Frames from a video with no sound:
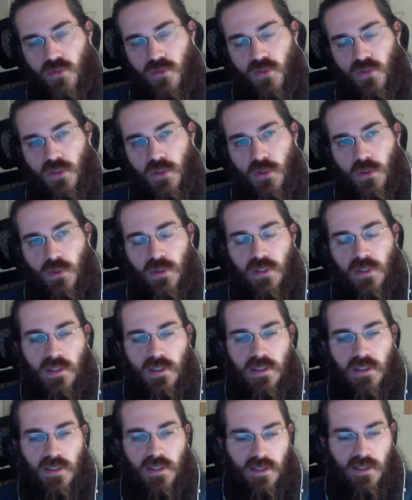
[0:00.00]
So,
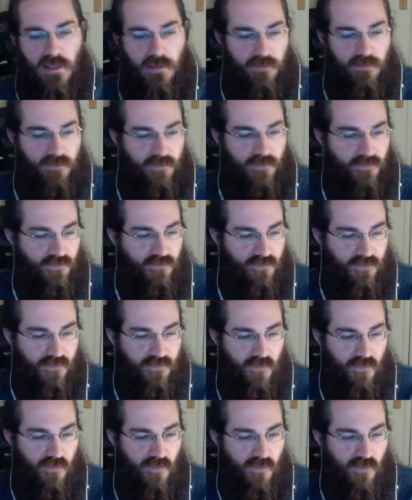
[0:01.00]
man,
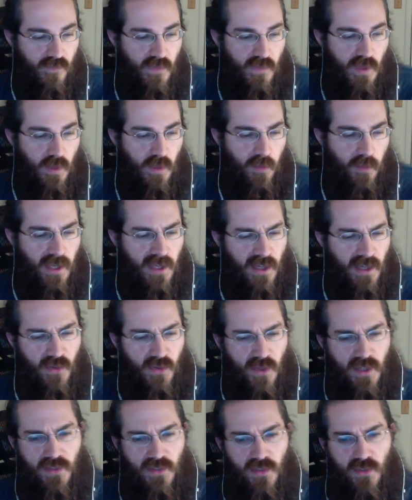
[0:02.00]

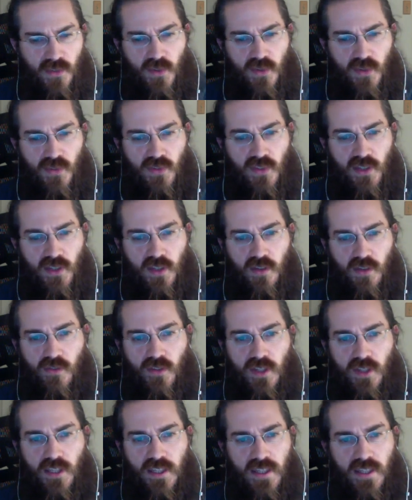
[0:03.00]
I try not to do this
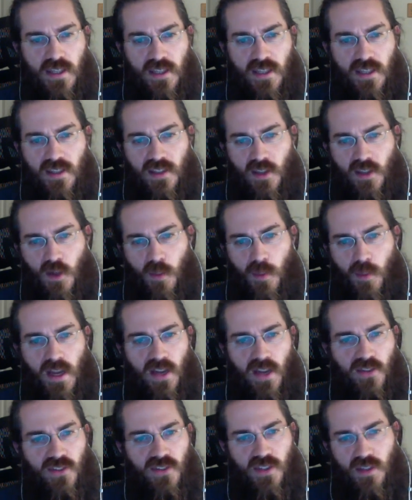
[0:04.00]
thing of like,
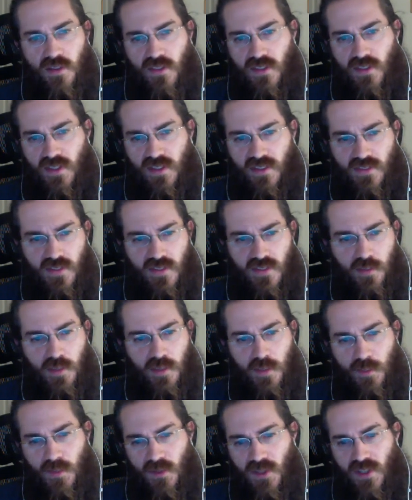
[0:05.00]
bashing things
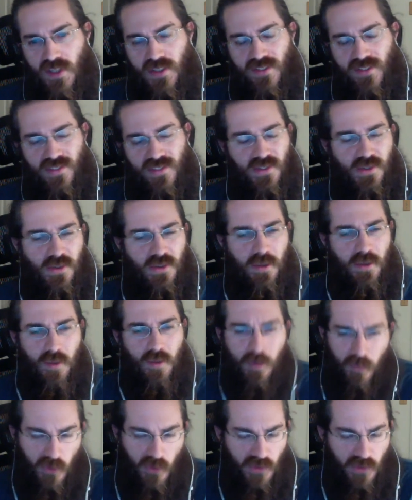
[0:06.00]
that people like. So
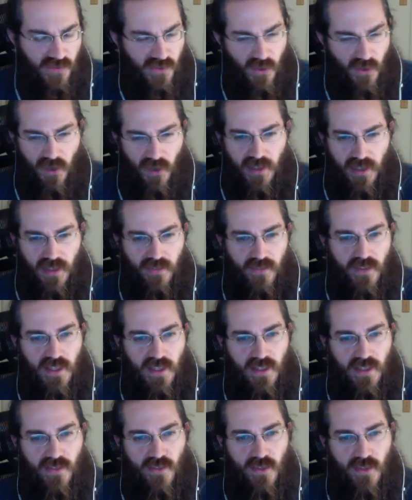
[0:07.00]
I'm really sorry in
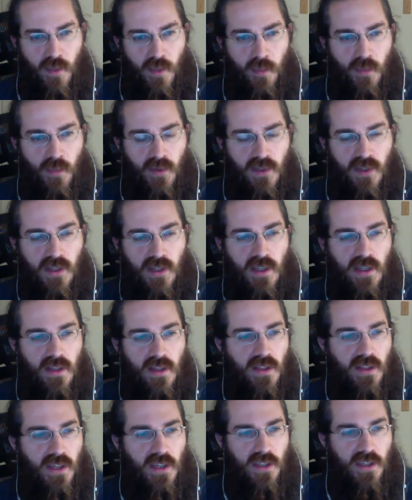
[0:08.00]
advance for that. But
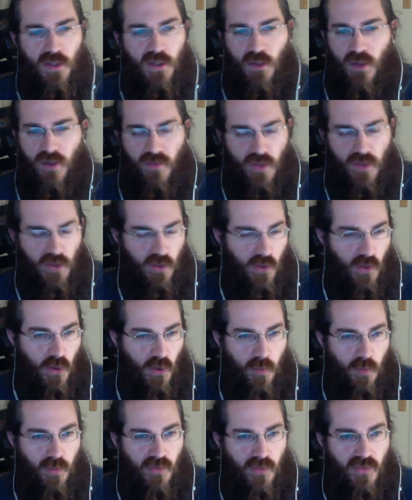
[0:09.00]
like, you have like
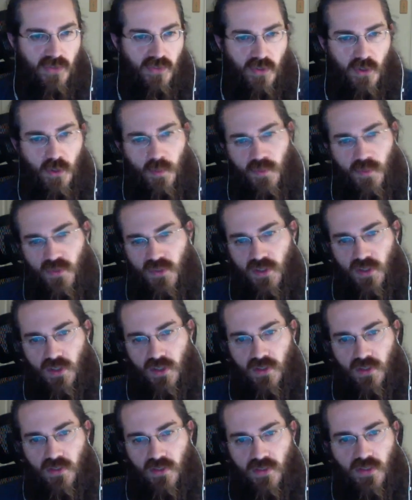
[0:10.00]
GURPS. GURPS
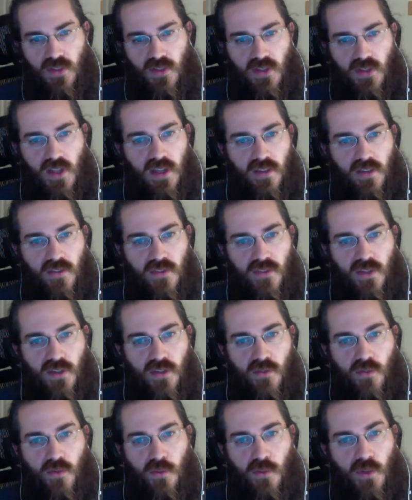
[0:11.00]
does a lot of stuff
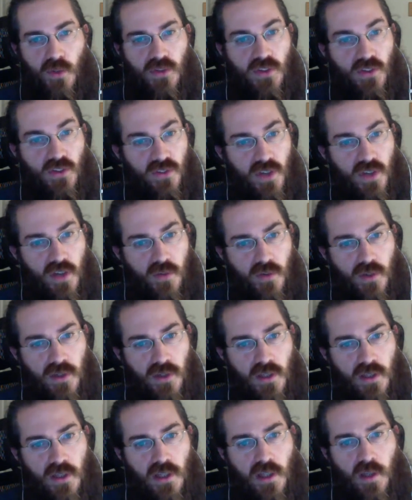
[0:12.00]
with multi-genre,
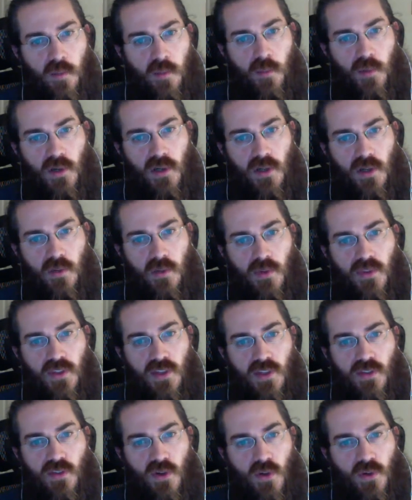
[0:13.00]
but what they
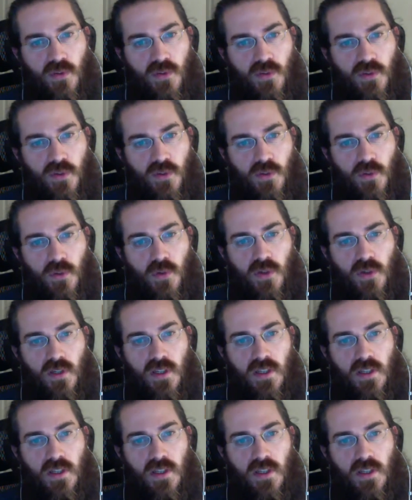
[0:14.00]
don't do